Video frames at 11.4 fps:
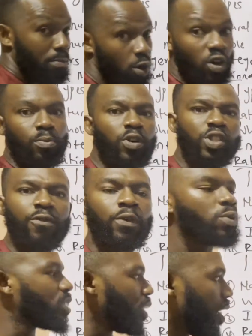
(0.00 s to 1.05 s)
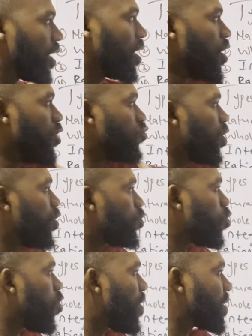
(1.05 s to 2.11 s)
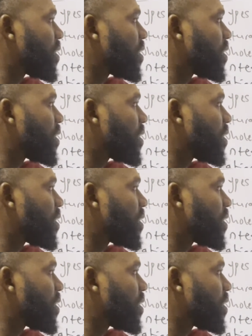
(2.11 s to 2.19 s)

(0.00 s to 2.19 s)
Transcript: because most of you will say 22 over